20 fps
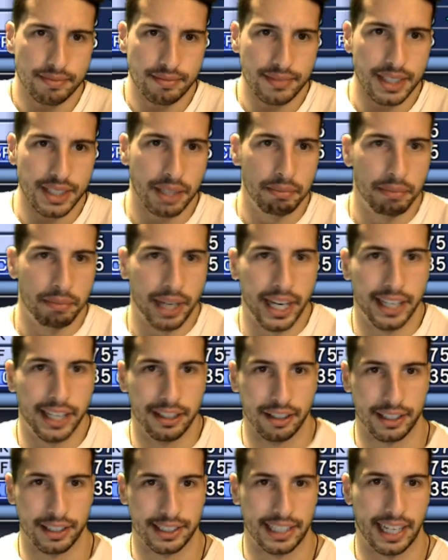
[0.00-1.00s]
Man,
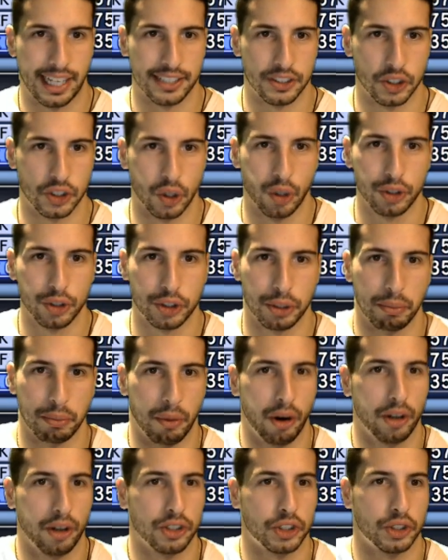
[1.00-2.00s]
look at that. Soldier
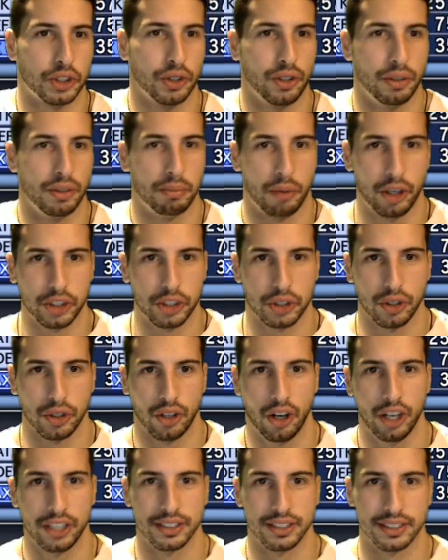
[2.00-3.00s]
martial martial
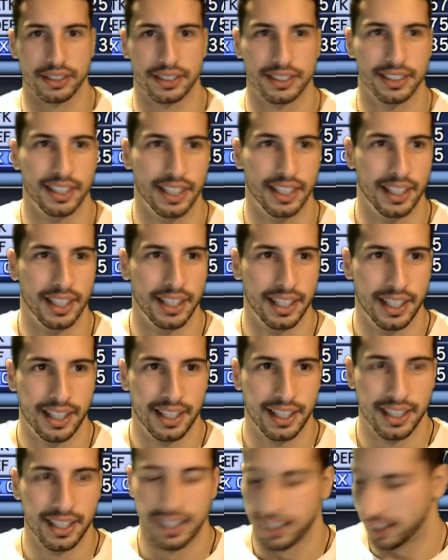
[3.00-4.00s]
arts.
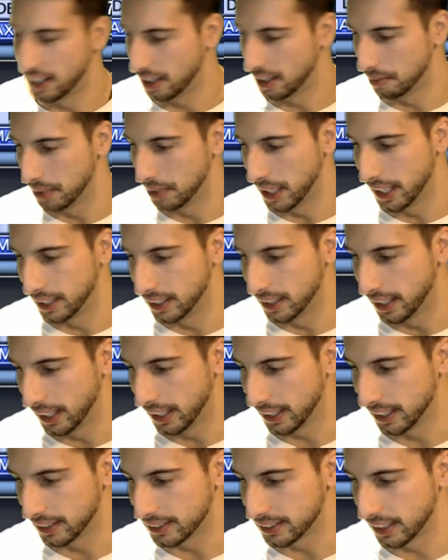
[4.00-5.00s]
Oh man, I
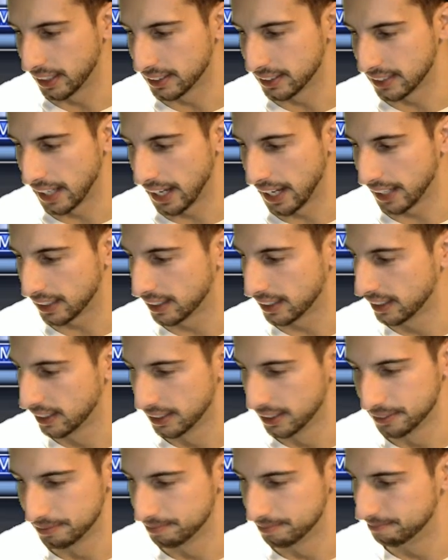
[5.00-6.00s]
gotta say, Zack,
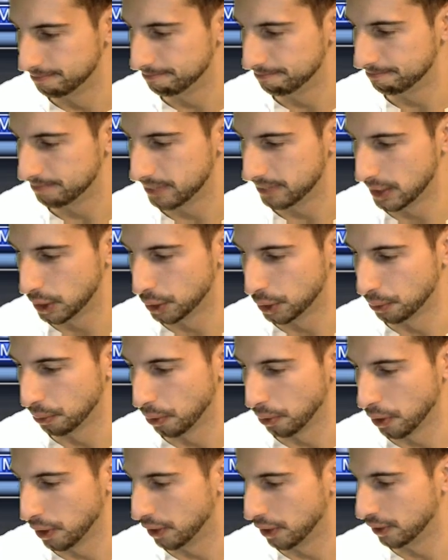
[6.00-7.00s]
You
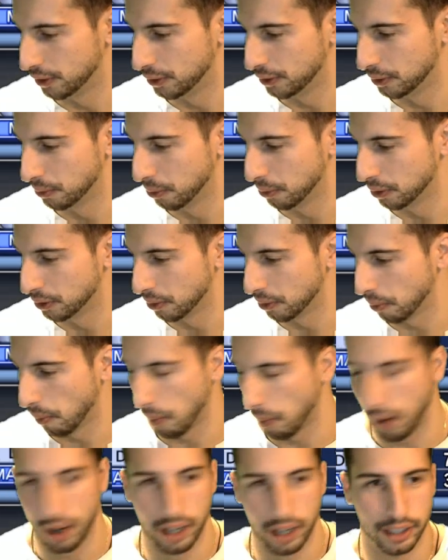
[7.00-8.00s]
were, you were the
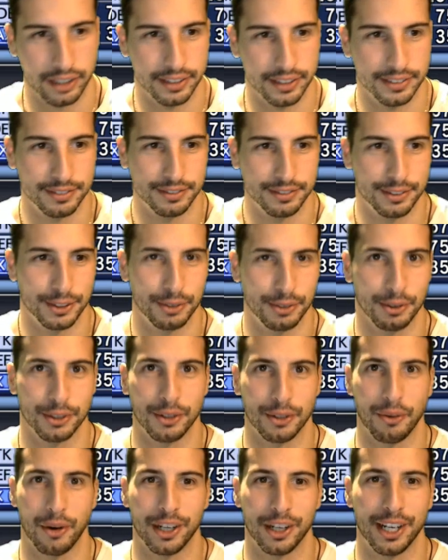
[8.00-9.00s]
one. You were the
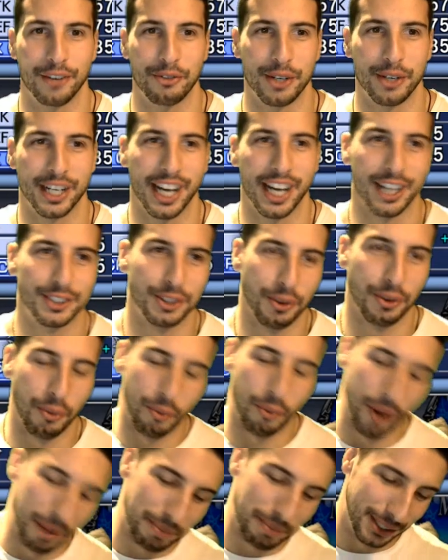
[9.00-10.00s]
one, and we got your
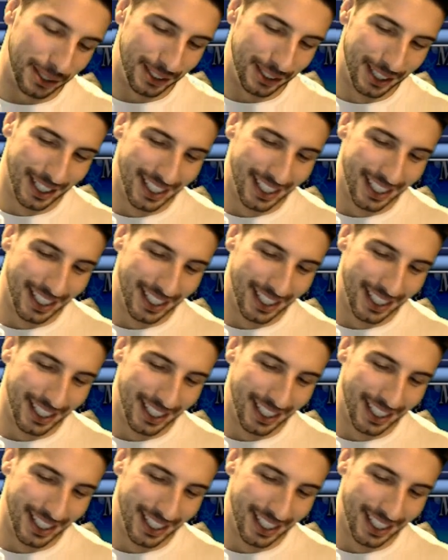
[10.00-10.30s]
weapon.